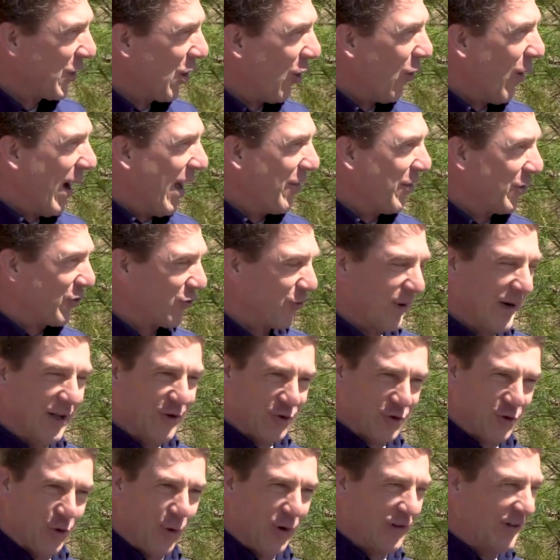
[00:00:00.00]
go on the
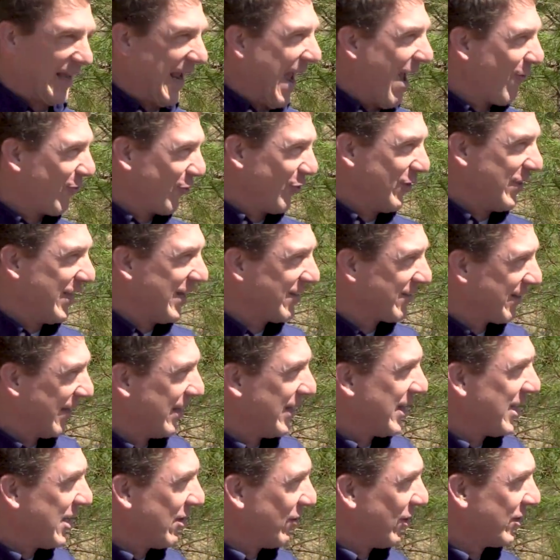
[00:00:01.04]
trail shortly after this.
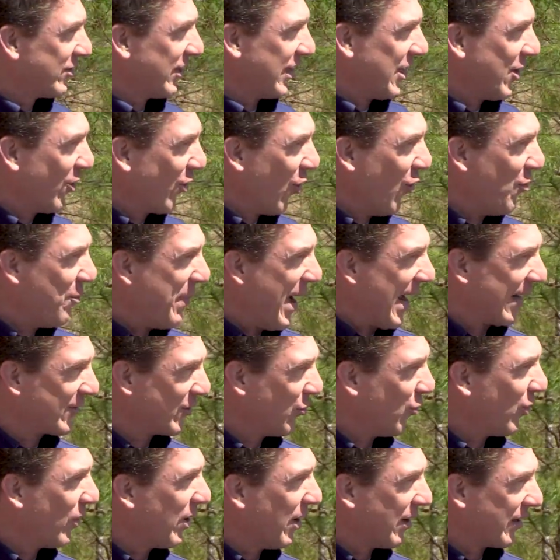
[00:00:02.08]
I think it looks like you're going
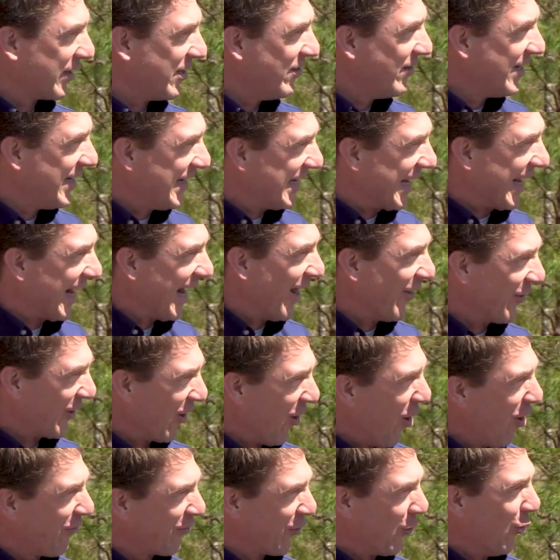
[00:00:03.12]
back to work. You need to get on
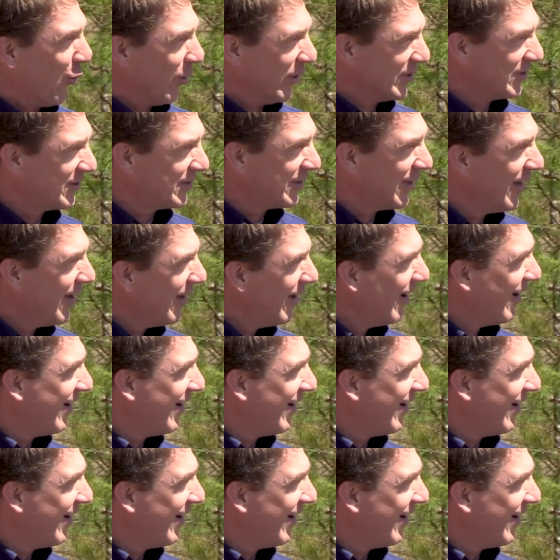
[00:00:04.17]
the golf course.